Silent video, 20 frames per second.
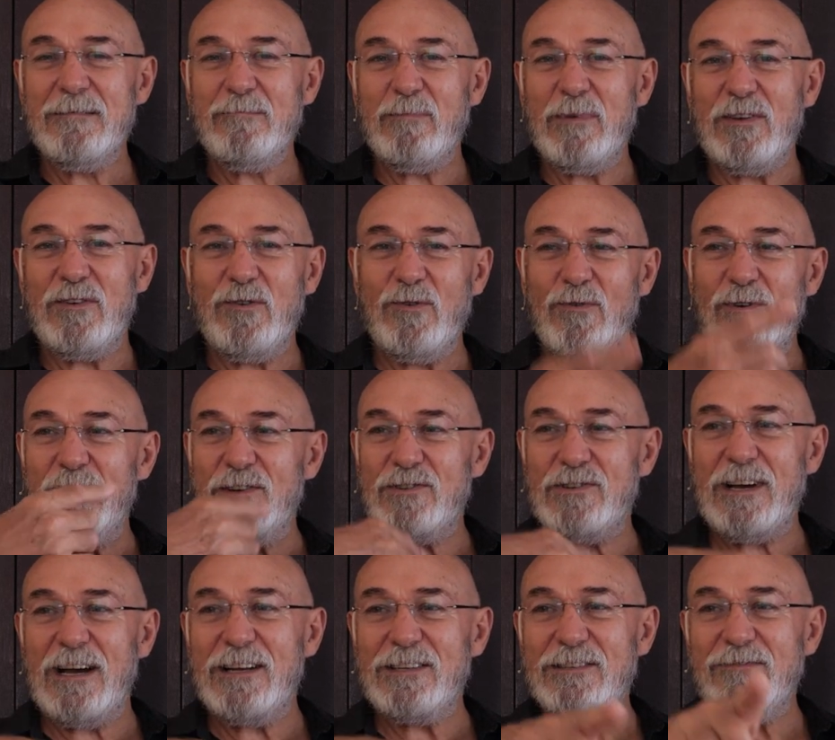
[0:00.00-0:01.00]
But you're in
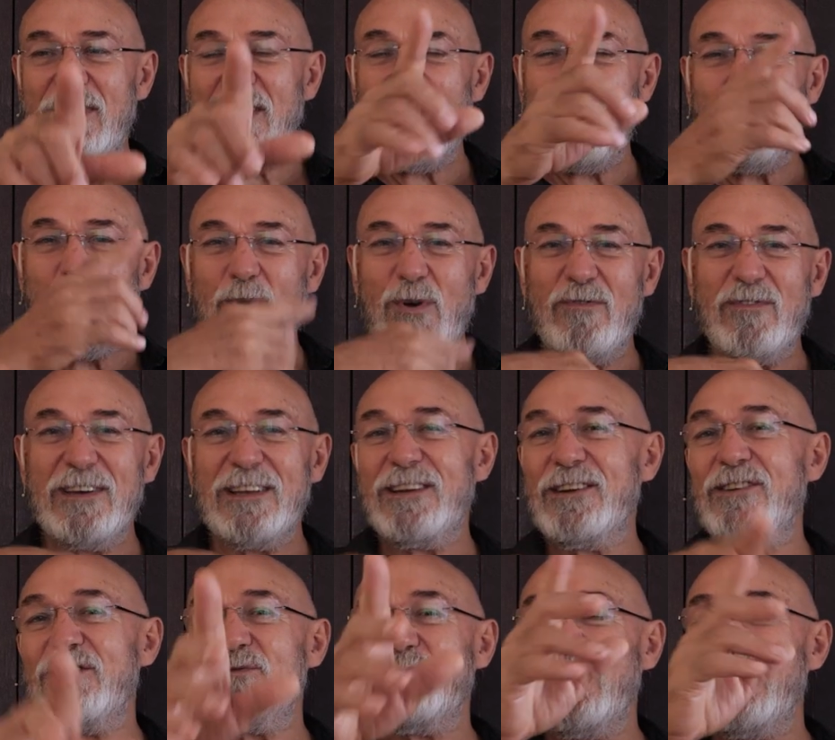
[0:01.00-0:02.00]
charge of how perfect
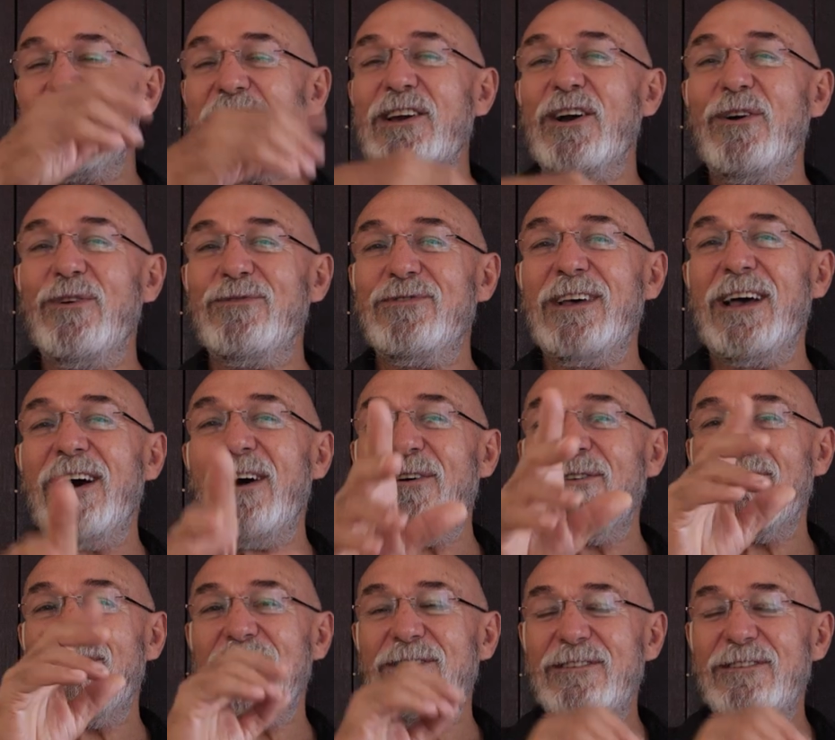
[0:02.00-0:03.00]
it is when it goes out.